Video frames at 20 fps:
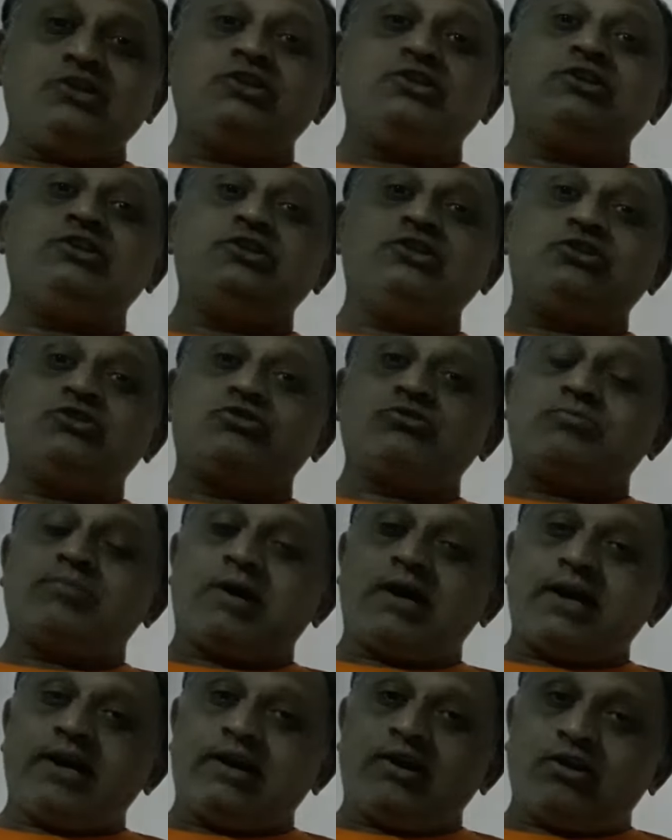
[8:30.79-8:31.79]
You need to
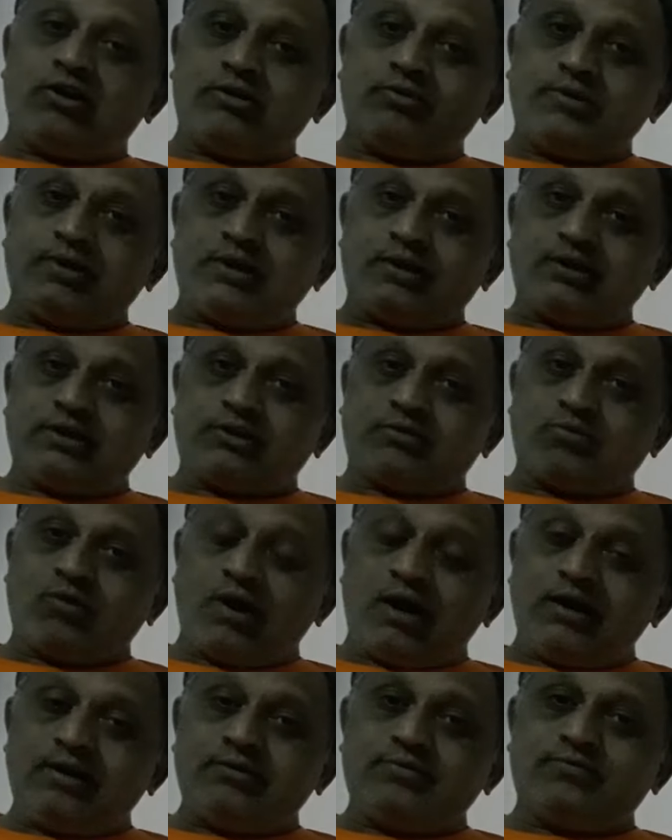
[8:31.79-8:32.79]
buy an hardware
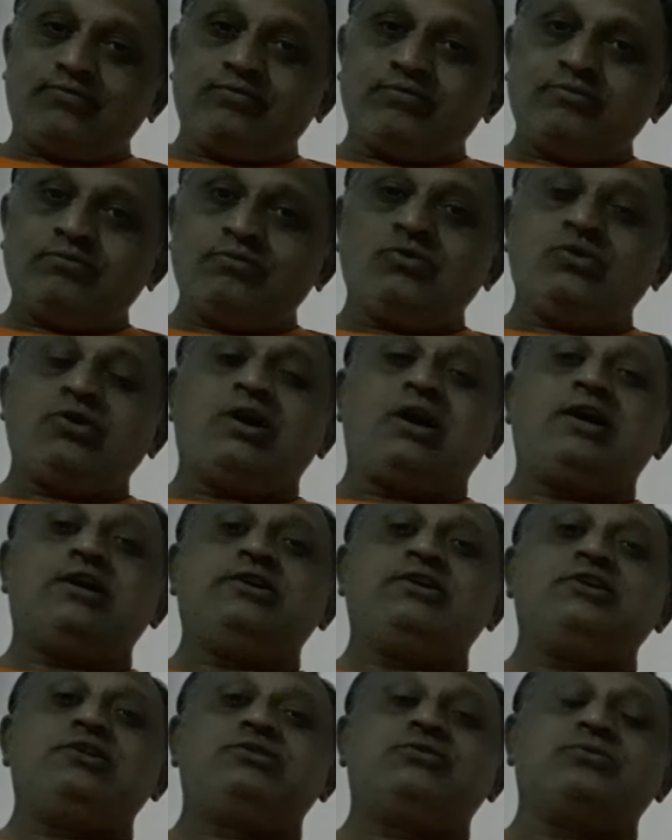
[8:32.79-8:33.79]
required,
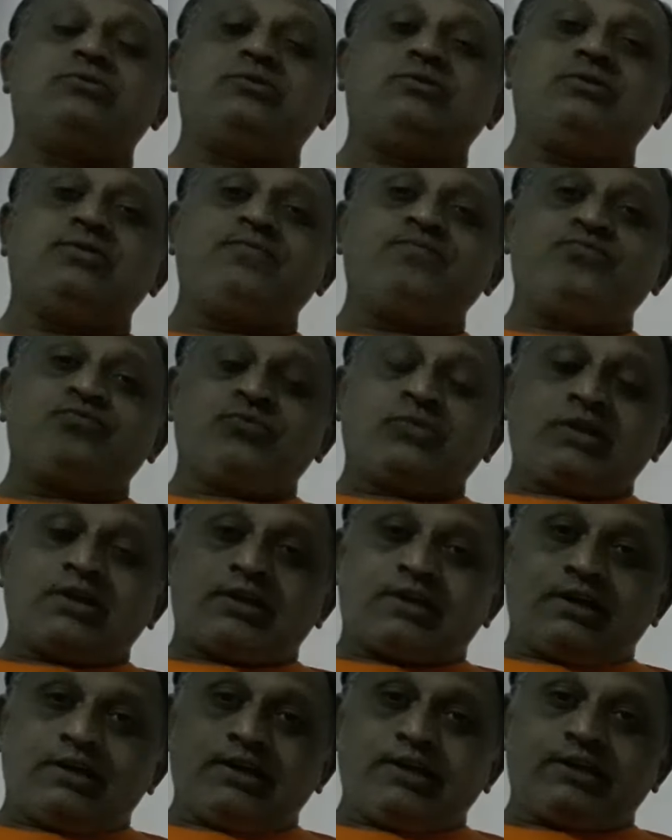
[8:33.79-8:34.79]
and you should
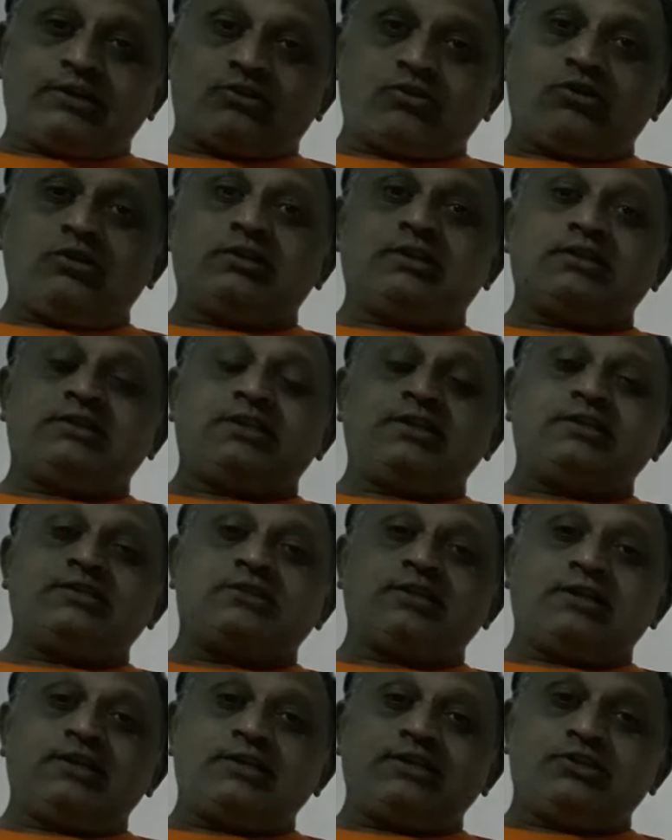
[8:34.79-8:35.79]
connect all the things,
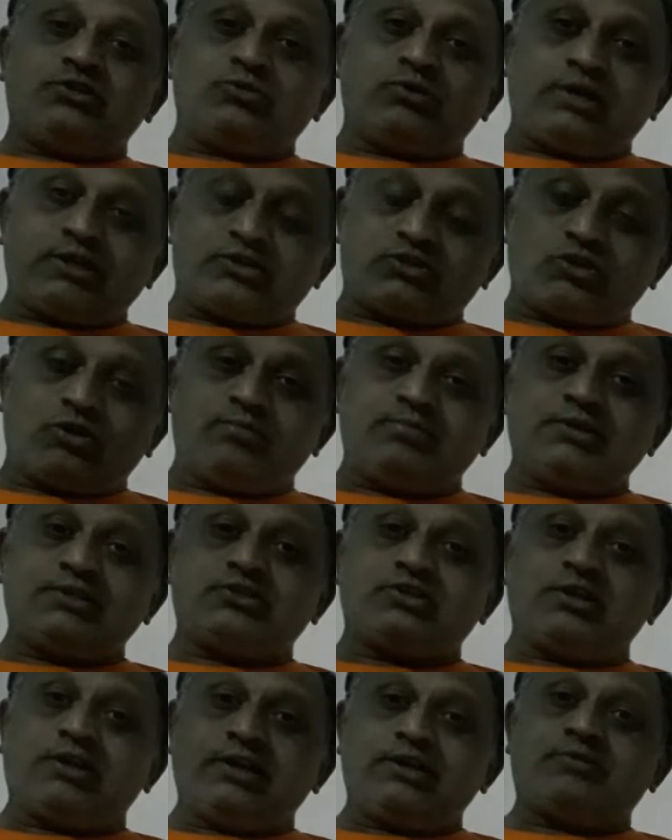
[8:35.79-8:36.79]
and you should establish
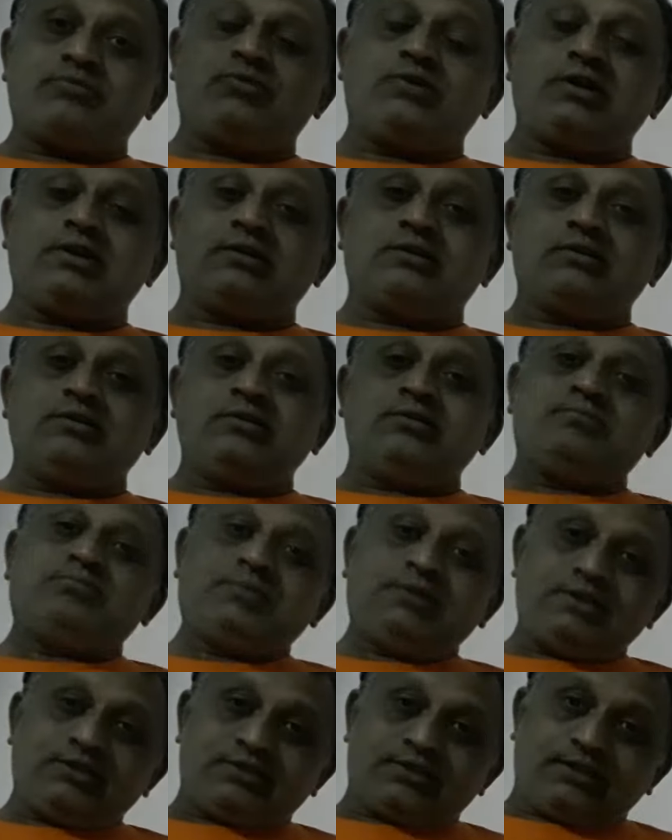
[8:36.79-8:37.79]
the network,
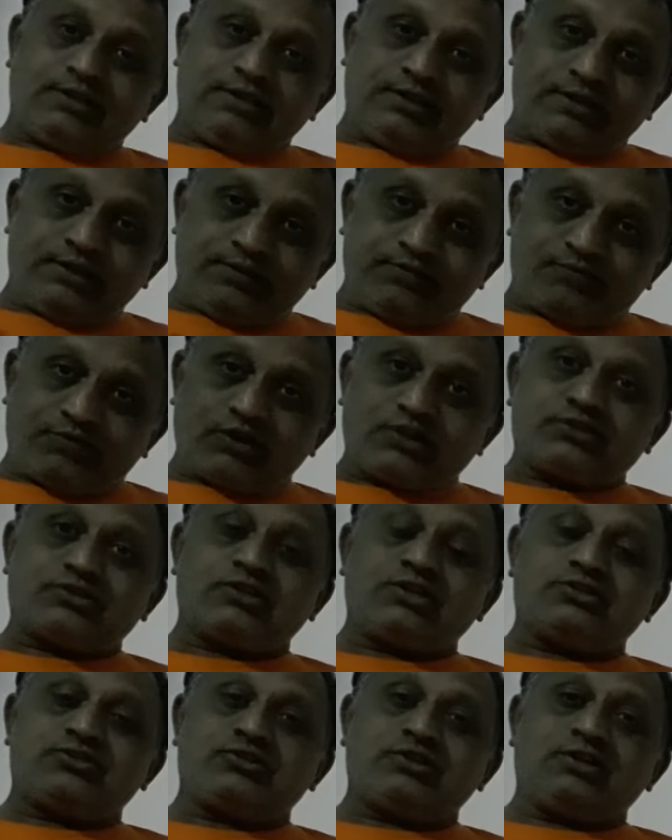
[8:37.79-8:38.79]
means
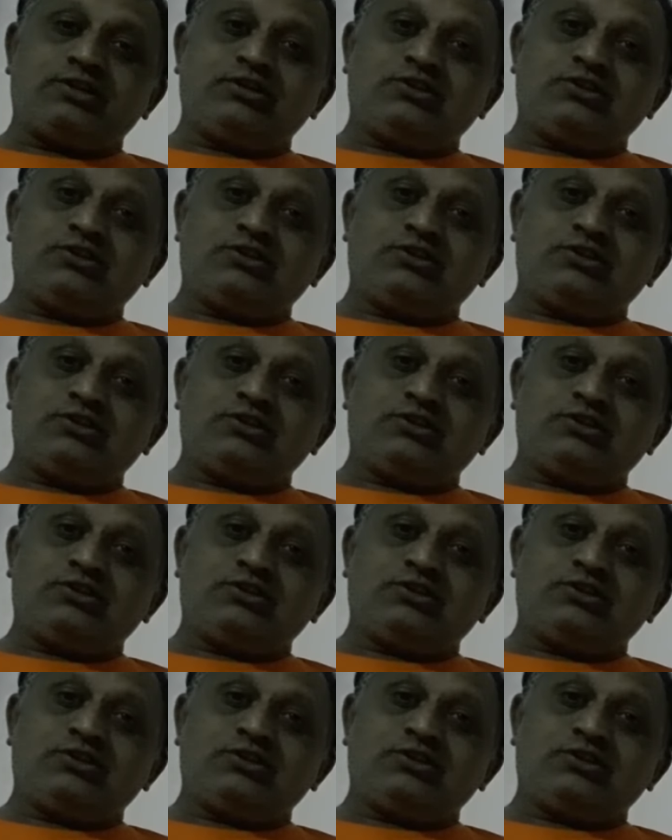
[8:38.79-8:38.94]
infrastructure.